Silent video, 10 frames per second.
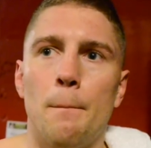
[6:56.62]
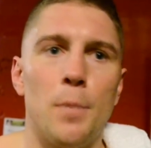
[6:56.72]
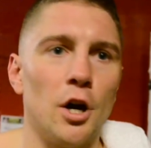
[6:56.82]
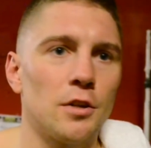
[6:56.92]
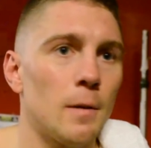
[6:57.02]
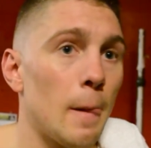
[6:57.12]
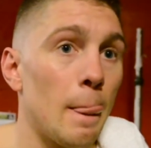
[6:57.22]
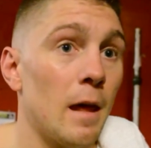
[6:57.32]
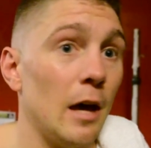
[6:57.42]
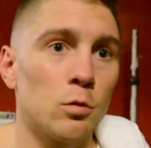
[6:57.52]
but
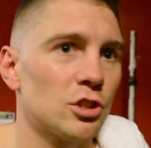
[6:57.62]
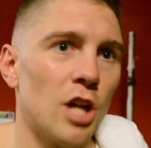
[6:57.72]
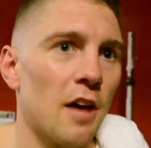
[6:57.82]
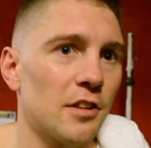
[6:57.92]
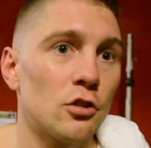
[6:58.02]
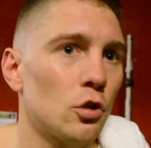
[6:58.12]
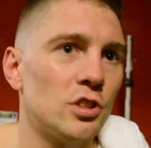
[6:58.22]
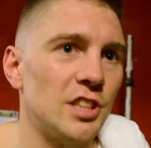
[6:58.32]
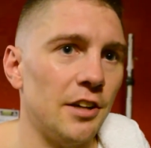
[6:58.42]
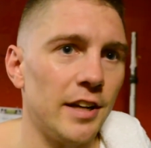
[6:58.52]
it was nothing too
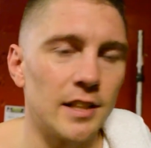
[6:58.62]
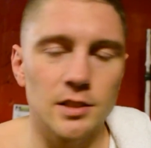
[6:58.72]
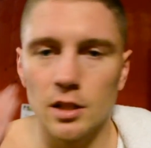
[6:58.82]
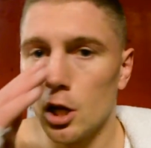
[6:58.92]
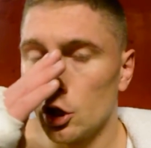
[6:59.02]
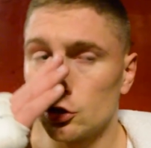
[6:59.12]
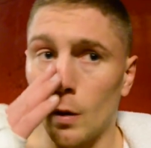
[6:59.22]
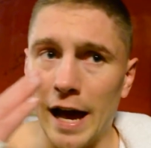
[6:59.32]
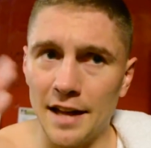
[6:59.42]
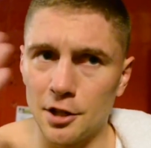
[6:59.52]
serious.
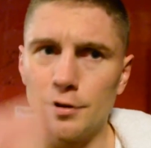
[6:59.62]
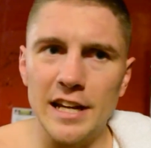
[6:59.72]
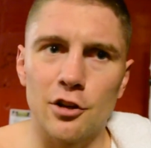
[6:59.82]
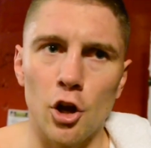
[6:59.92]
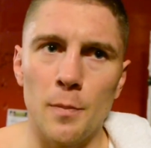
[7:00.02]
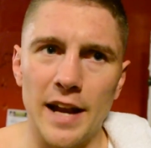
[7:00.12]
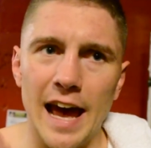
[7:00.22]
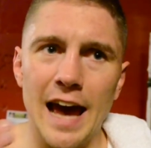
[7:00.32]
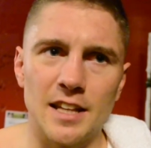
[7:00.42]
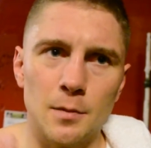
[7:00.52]
So I had to regroup and
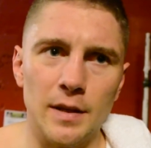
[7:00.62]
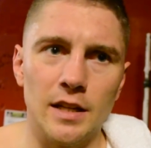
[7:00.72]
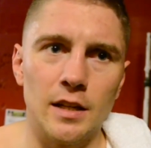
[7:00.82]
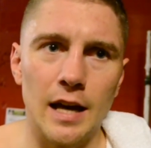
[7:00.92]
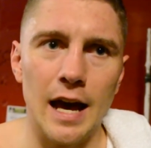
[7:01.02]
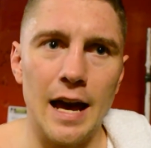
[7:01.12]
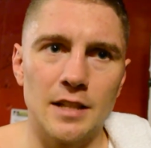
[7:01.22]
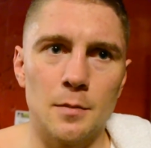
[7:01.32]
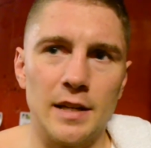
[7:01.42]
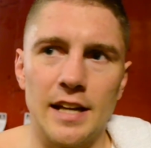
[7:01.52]
I had to be